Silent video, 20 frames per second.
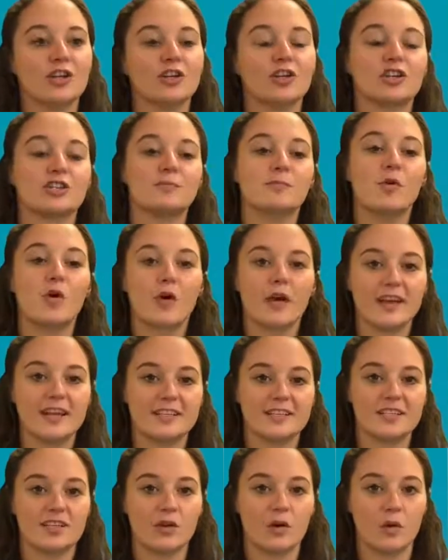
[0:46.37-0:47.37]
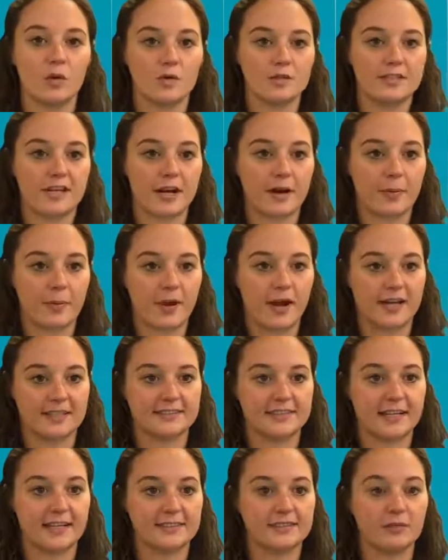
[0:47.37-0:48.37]
looked more into the whole entire
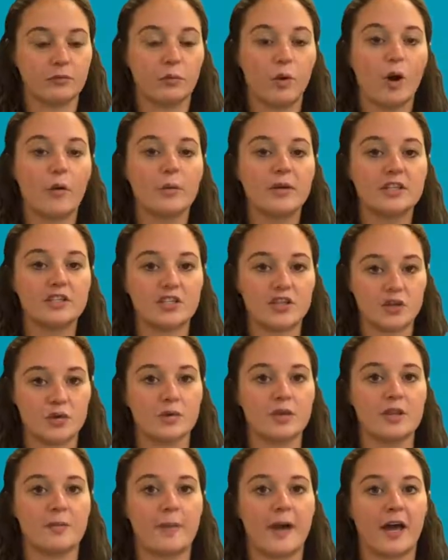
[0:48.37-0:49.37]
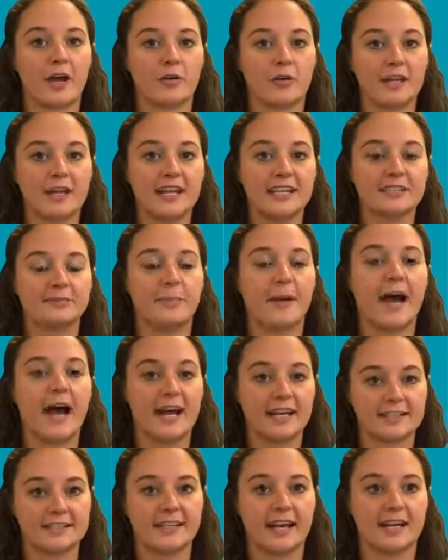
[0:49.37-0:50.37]
process of what we do when the battery is
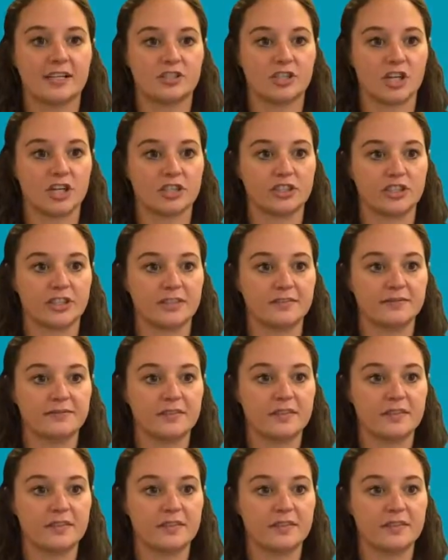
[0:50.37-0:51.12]
past that junction.